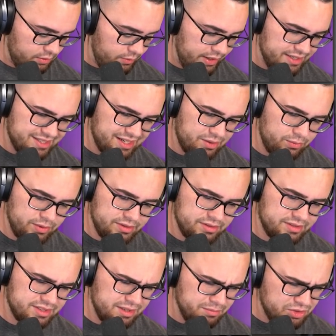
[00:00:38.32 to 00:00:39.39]
Wait a second,
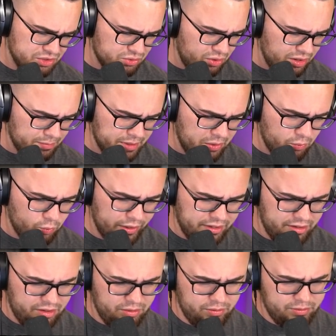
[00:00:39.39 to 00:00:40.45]
what? Some just crawl up that
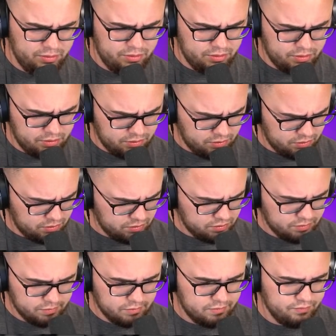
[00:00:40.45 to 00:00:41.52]
window?
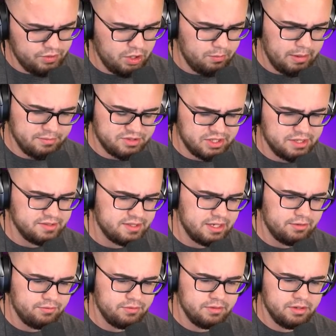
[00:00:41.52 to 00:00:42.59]
Nope, I'm seeing
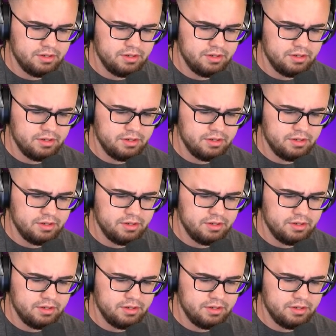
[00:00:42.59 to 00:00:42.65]
stuff.